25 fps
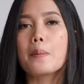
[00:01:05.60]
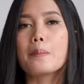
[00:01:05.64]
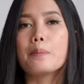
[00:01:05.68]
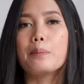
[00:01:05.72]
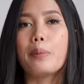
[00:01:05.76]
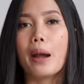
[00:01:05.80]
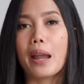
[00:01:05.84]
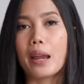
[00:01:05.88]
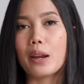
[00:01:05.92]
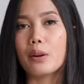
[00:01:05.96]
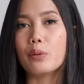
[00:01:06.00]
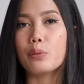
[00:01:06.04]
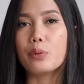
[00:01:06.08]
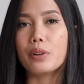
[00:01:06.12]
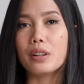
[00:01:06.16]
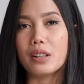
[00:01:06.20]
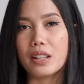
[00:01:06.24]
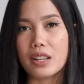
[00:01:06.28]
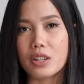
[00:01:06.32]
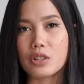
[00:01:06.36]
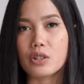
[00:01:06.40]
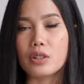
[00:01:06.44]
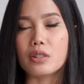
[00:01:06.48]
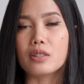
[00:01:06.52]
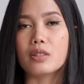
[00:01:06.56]
By
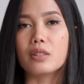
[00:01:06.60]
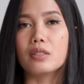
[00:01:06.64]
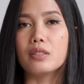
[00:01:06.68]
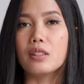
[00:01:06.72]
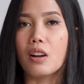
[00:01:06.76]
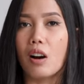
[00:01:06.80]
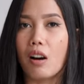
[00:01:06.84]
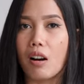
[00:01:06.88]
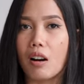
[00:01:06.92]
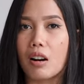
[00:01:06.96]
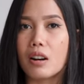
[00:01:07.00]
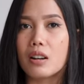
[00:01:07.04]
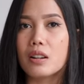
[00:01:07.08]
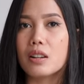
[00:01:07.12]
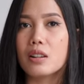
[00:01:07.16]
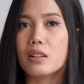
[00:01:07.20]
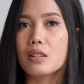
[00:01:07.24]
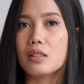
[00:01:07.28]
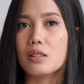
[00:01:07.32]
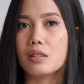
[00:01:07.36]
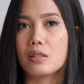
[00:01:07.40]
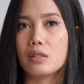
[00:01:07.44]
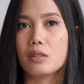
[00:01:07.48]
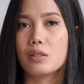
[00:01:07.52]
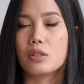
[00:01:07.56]
religious law,
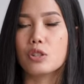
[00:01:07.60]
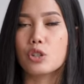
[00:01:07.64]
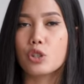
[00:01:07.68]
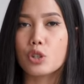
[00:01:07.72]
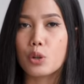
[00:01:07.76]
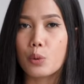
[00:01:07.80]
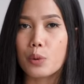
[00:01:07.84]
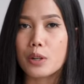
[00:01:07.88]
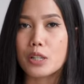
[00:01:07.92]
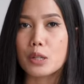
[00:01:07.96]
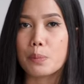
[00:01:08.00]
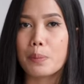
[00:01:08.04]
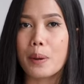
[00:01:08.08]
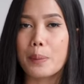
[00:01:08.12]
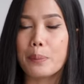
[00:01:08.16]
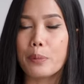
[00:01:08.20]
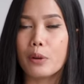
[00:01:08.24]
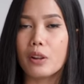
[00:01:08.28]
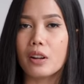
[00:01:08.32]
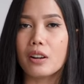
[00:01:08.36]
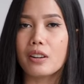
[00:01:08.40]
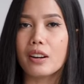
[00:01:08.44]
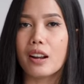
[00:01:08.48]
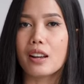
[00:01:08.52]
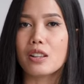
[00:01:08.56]
Jewish people
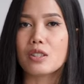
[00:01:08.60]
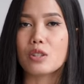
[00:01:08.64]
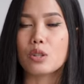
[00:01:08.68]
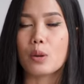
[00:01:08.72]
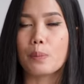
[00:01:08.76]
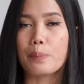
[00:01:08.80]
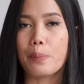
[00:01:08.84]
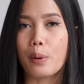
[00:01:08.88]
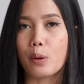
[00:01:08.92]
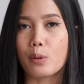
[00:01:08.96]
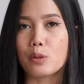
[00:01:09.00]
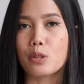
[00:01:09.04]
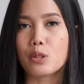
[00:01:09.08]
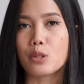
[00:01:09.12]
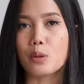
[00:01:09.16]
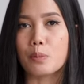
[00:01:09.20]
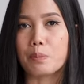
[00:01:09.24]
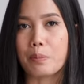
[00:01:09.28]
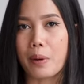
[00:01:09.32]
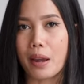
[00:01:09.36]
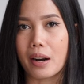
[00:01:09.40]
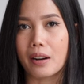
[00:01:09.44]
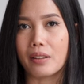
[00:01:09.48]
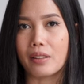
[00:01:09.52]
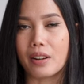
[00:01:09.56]
are not supposed to
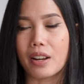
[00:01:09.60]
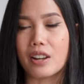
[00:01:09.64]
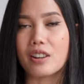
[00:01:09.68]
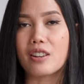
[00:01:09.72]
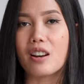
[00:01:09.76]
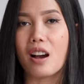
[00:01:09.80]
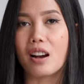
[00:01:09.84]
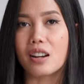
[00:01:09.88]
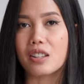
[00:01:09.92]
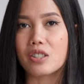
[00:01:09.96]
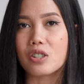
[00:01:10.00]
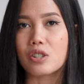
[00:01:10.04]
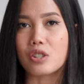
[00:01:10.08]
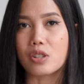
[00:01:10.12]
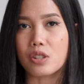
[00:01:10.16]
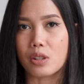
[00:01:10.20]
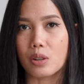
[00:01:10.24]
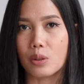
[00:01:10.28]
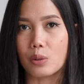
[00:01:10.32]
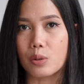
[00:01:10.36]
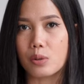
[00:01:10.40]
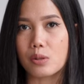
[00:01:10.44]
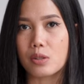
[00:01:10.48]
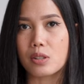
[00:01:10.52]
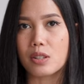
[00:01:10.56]
marry
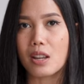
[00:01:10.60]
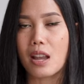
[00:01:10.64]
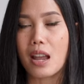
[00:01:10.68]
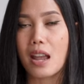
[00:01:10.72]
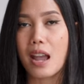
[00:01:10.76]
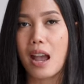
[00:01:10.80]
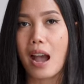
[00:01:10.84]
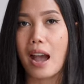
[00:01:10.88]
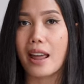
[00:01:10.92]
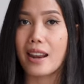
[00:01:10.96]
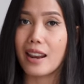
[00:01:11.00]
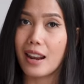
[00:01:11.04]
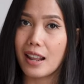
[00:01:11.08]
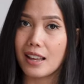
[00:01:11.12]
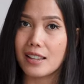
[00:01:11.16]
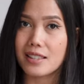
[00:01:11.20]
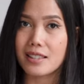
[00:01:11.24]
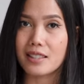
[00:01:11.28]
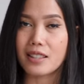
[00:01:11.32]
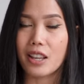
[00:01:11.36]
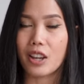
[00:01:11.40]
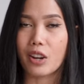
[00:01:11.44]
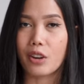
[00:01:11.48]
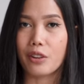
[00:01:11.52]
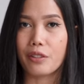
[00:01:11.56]
non-Jews unless
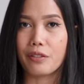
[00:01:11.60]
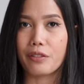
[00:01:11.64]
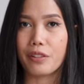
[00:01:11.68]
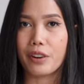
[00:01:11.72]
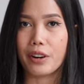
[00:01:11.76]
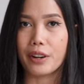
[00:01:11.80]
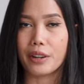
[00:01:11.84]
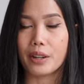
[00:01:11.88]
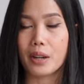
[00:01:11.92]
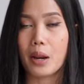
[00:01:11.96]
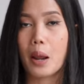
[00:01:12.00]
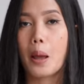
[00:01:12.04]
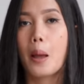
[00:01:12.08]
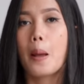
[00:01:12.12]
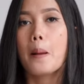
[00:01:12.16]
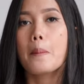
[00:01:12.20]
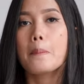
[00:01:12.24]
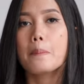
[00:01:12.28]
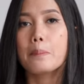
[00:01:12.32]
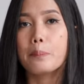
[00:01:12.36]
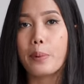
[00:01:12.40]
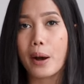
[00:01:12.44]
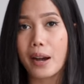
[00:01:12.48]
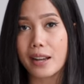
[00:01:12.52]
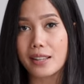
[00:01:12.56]
they convert.
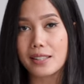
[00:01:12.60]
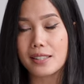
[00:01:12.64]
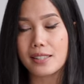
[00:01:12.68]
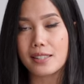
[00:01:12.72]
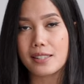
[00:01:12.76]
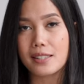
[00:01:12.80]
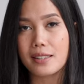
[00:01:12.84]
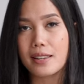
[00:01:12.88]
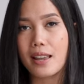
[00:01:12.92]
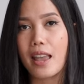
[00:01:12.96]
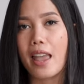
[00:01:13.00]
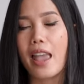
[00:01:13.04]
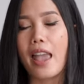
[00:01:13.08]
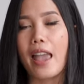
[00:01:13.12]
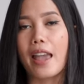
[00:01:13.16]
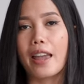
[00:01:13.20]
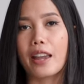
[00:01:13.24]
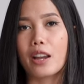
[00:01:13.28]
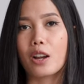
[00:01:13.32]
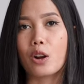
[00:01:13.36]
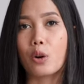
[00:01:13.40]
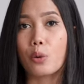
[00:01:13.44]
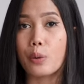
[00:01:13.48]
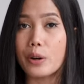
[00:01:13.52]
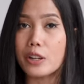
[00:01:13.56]
But a
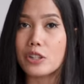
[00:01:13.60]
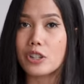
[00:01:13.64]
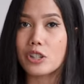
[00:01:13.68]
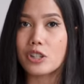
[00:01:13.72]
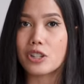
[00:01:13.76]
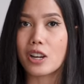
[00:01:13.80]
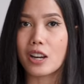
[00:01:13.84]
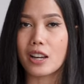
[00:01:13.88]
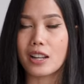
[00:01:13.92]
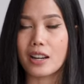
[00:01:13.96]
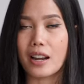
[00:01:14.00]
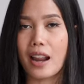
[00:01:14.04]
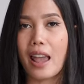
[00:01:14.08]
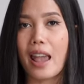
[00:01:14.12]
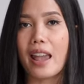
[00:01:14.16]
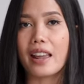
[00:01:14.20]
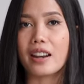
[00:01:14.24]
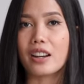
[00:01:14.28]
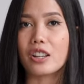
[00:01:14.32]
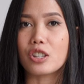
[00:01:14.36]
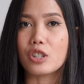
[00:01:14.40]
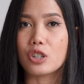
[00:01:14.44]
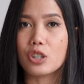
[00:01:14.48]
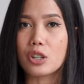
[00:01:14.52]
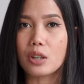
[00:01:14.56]
Christian and
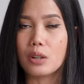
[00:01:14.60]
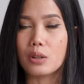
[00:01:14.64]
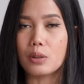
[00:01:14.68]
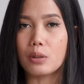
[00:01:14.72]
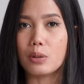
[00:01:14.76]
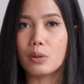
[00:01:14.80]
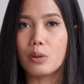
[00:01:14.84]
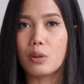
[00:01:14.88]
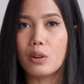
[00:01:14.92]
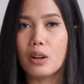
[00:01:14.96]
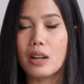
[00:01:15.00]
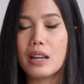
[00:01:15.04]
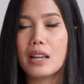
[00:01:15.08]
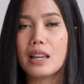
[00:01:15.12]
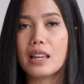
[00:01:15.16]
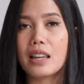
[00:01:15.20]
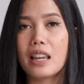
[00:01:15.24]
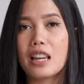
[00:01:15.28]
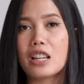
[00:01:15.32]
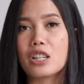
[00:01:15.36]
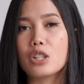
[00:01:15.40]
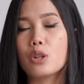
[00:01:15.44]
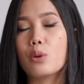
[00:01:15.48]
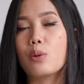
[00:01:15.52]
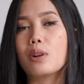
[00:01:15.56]
a Jew
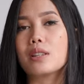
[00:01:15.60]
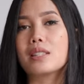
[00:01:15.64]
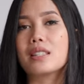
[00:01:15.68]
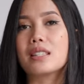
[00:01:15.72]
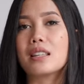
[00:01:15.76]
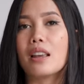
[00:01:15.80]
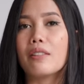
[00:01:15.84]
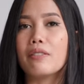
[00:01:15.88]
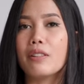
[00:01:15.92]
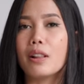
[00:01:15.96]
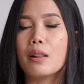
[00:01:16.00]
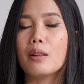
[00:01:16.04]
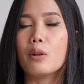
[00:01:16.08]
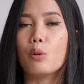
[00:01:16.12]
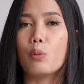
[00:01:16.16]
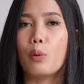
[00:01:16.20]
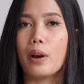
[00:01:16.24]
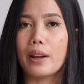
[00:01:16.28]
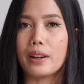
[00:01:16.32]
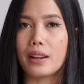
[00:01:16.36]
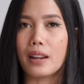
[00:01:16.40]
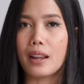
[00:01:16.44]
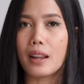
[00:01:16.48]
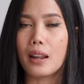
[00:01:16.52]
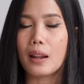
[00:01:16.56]
can do a civil
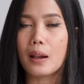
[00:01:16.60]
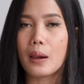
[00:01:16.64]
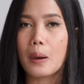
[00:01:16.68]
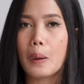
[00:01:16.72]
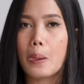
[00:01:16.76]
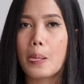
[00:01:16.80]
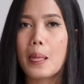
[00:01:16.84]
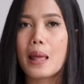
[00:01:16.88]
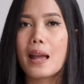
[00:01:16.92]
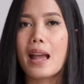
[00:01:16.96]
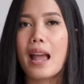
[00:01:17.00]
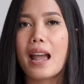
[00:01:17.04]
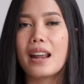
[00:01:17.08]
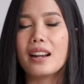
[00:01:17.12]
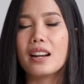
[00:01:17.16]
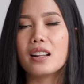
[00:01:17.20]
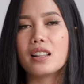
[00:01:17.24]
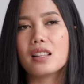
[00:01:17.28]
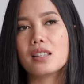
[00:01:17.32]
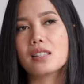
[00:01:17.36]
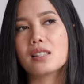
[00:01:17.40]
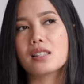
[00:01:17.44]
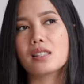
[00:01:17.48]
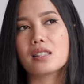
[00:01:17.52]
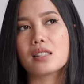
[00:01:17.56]
wedding and it
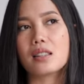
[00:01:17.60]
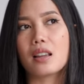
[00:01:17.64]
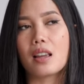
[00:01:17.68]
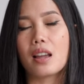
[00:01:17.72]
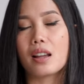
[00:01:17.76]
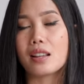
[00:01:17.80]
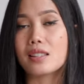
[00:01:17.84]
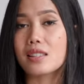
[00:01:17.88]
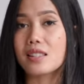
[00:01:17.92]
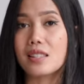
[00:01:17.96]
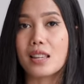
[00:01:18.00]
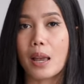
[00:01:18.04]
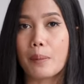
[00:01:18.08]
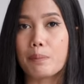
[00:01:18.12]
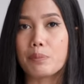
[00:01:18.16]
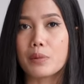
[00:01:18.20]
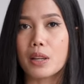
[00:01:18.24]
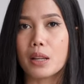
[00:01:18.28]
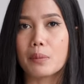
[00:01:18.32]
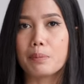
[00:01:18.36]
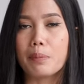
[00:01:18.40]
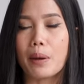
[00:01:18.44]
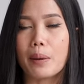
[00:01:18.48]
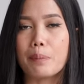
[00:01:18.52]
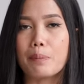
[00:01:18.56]
is
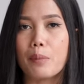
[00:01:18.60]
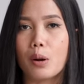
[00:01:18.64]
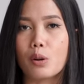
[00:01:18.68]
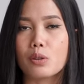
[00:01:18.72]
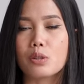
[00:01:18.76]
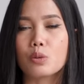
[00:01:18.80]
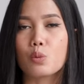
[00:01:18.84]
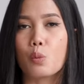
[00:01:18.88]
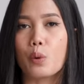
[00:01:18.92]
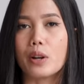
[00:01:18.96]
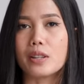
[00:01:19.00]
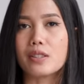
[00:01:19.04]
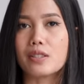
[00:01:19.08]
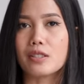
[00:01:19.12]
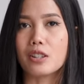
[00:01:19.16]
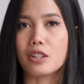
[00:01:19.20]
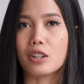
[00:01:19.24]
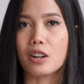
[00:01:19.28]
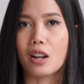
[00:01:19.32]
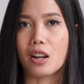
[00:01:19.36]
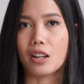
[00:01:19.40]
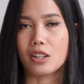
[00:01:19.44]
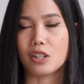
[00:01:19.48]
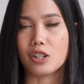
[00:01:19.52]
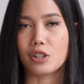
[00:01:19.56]
accepted by most Western
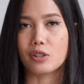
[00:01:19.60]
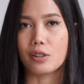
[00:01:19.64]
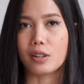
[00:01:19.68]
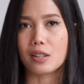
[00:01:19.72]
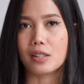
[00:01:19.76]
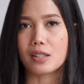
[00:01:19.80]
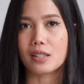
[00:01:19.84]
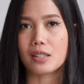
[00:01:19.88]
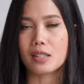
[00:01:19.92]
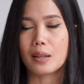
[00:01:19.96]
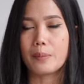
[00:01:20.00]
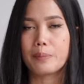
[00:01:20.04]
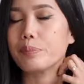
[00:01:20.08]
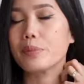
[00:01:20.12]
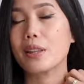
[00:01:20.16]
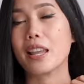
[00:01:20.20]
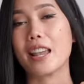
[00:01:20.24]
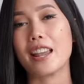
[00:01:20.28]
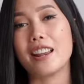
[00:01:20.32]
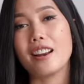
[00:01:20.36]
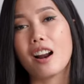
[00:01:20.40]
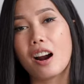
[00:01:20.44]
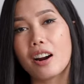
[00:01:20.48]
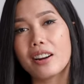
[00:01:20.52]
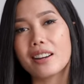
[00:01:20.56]
countries.
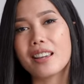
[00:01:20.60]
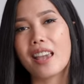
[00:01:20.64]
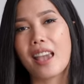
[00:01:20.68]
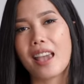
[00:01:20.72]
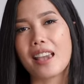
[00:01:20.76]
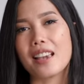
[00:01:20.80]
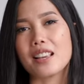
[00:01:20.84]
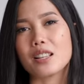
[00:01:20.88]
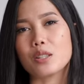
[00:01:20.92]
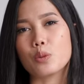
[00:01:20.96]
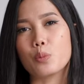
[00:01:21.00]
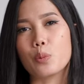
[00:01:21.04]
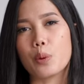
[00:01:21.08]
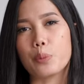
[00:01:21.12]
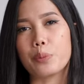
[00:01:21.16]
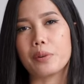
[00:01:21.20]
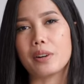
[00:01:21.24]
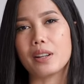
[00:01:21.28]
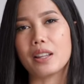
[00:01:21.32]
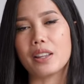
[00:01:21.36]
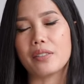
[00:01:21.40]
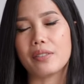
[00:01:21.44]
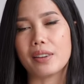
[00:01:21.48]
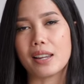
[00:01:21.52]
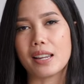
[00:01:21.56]
In our case, we were
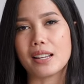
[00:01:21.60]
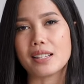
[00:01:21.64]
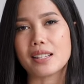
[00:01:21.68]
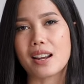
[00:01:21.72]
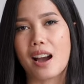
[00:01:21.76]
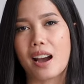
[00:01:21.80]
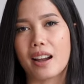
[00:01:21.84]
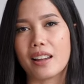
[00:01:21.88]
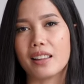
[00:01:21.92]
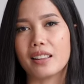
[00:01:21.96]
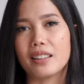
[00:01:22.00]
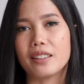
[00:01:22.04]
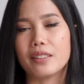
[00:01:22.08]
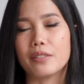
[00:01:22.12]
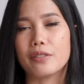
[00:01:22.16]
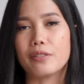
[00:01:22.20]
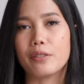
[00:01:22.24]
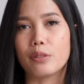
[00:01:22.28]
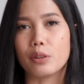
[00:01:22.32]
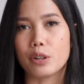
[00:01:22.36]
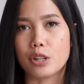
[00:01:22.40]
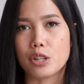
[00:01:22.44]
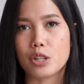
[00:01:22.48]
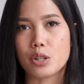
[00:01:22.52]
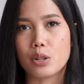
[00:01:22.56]
living in Thailand
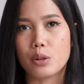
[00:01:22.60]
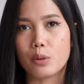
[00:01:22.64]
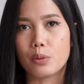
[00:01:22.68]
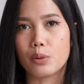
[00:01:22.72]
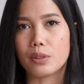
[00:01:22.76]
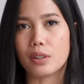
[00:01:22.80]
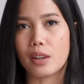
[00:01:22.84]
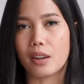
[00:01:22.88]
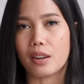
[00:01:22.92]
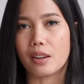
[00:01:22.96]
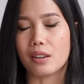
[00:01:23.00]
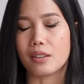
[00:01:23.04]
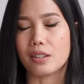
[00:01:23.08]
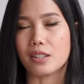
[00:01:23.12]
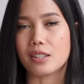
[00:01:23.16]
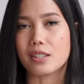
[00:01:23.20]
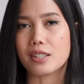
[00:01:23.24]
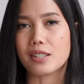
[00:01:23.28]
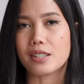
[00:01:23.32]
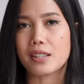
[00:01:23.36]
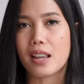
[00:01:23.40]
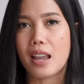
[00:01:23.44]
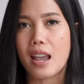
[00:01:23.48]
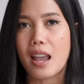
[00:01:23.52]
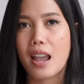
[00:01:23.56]
for two
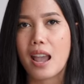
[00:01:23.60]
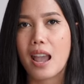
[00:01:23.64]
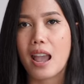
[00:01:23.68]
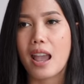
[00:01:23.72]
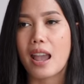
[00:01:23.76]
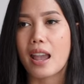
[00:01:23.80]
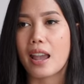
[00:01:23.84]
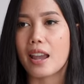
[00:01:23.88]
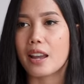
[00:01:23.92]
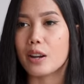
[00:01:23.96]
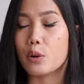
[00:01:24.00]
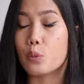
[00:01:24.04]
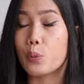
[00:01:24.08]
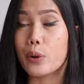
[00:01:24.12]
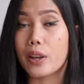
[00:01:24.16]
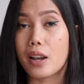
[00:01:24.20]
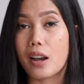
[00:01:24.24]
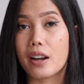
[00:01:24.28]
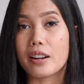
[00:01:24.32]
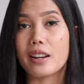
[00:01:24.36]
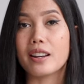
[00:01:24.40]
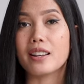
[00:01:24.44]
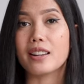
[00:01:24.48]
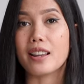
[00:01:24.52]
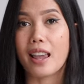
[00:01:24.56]
years and we got
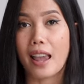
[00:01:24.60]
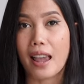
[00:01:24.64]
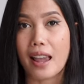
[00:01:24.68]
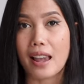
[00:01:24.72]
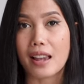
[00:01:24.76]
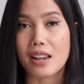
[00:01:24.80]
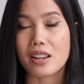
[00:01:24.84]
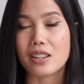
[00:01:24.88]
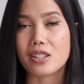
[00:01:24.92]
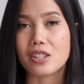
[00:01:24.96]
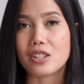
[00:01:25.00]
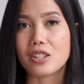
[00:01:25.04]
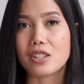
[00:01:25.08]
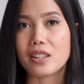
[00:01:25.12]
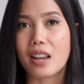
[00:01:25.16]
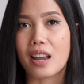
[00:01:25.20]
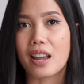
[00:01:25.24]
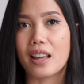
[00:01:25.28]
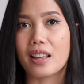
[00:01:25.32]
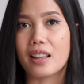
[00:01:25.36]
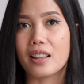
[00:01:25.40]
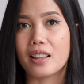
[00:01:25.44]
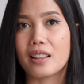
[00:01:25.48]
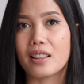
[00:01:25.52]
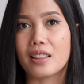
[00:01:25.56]
engaged,
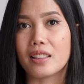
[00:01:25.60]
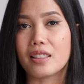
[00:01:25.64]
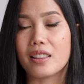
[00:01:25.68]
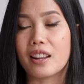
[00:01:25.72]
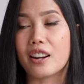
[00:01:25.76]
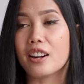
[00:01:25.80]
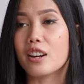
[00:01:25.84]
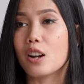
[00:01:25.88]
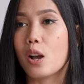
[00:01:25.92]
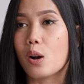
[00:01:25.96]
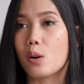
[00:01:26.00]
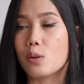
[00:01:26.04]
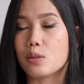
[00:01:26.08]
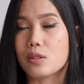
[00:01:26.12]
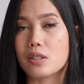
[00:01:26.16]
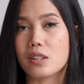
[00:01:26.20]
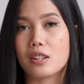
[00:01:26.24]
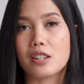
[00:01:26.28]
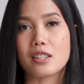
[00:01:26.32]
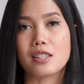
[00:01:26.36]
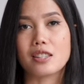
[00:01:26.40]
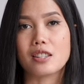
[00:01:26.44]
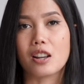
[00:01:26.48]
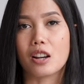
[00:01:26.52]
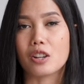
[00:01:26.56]
and there goes the
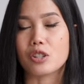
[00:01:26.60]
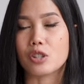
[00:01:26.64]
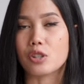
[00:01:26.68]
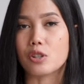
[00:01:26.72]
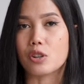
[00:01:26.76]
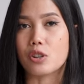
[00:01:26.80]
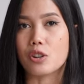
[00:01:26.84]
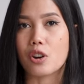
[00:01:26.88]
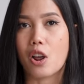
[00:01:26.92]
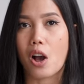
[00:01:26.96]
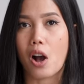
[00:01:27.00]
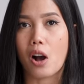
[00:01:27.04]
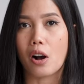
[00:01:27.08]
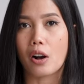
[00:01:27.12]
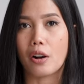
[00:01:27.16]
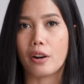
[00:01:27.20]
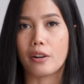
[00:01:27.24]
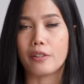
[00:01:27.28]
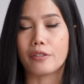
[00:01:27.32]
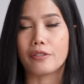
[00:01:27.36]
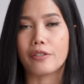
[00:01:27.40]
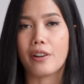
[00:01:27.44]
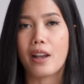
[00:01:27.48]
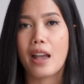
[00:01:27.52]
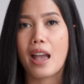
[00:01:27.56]
discussion
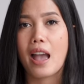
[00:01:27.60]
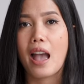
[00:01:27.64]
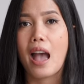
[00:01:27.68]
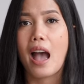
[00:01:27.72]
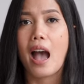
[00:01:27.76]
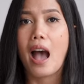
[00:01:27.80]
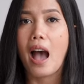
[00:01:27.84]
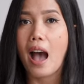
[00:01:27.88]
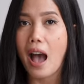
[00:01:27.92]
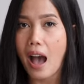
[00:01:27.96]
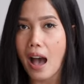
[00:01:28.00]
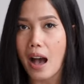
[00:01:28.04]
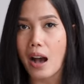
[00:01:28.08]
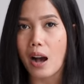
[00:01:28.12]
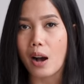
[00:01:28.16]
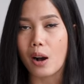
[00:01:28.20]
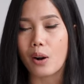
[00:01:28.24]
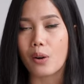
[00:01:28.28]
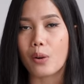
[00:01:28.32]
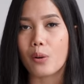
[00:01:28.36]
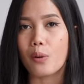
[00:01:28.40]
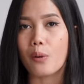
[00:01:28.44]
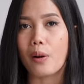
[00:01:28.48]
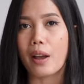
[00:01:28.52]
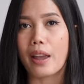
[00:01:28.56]
of
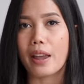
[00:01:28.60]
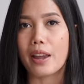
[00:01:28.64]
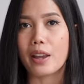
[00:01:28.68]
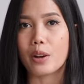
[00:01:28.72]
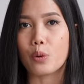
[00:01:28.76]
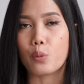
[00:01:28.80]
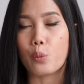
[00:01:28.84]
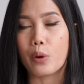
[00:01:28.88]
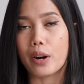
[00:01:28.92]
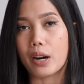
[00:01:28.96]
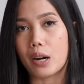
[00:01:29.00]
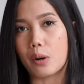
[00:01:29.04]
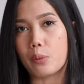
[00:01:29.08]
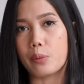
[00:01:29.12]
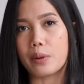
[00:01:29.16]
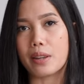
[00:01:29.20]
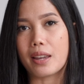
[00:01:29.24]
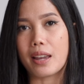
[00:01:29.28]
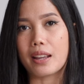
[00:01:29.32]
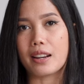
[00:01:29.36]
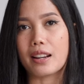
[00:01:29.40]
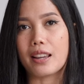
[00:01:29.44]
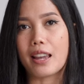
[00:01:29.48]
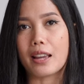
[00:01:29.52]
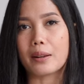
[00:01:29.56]
how and where are we
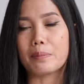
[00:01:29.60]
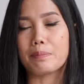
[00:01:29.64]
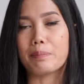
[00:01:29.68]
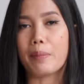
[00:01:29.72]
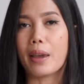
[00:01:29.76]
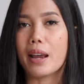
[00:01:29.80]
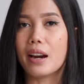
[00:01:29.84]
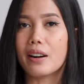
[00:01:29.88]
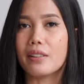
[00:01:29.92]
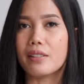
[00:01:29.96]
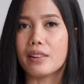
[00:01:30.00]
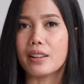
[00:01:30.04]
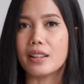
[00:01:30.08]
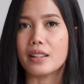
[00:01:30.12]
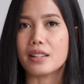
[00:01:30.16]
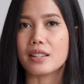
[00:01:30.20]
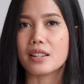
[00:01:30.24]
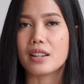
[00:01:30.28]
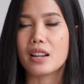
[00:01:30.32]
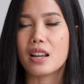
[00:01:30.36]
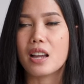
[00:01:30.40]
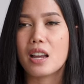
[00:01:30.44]
gonna get married.